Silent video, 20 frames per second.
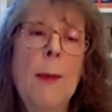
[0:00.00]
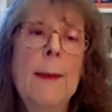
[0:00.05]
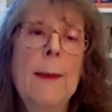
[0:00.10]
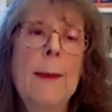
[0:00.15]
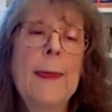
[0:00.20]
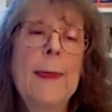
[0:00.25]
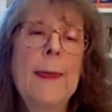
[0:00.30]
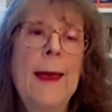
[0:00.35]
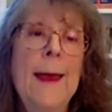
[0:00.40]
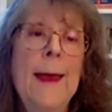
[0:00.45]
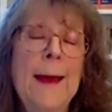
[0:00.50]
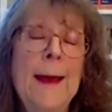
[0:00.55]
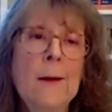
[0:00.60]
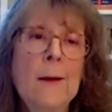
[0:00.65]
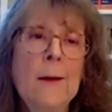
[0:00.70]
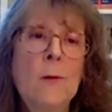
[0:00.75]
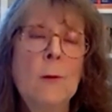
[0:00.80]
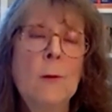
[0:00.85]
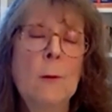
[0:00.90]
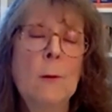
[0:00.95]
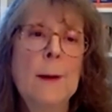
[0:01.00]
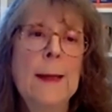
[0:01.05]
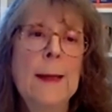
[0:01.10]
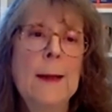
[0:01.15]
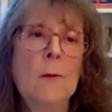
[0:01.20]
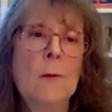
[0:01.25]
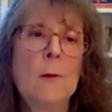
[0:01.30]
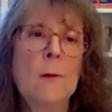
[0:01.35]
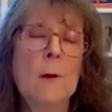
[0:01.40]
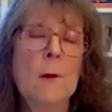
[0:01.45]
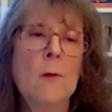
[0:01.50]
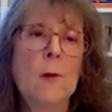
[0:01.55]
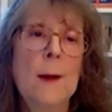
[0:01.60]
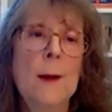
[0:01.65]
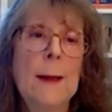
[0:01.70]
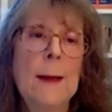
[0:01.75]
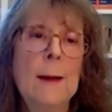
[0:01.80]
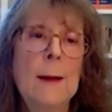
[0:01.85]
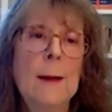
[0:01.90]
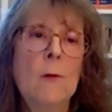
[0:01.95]
the attitude needs to
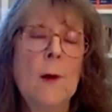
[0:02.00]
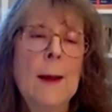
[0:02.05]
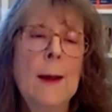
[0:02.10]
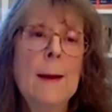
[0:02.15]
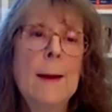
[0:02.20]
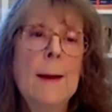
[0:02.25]
change,